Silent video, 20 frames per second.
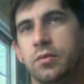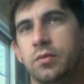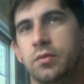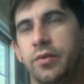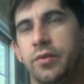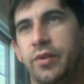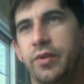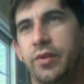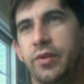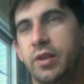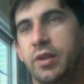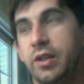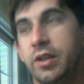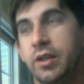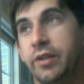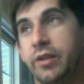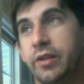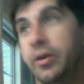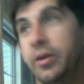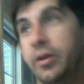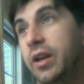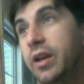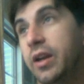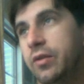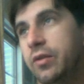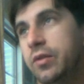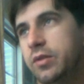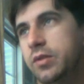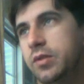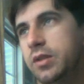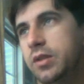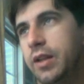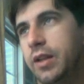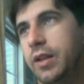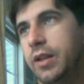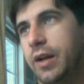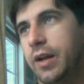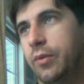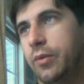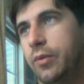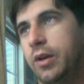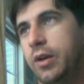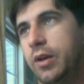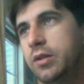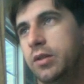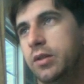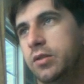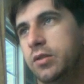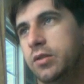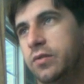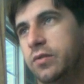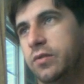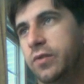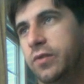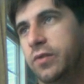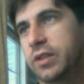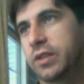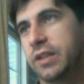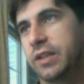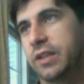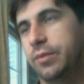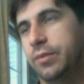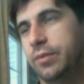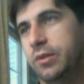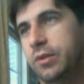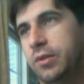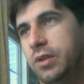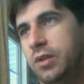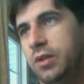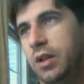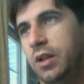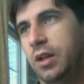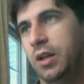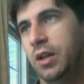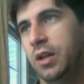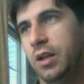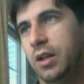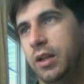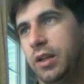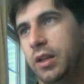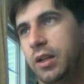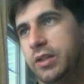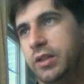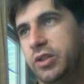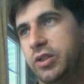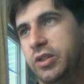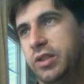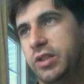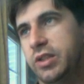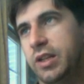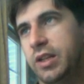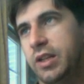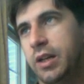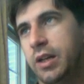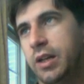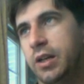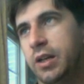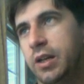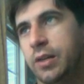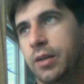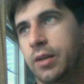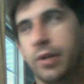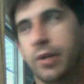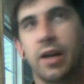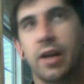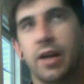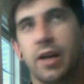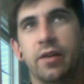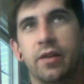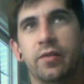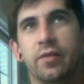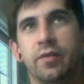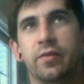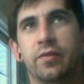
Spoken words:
the grid nodes that I want. So for example, let's just say I'm going to have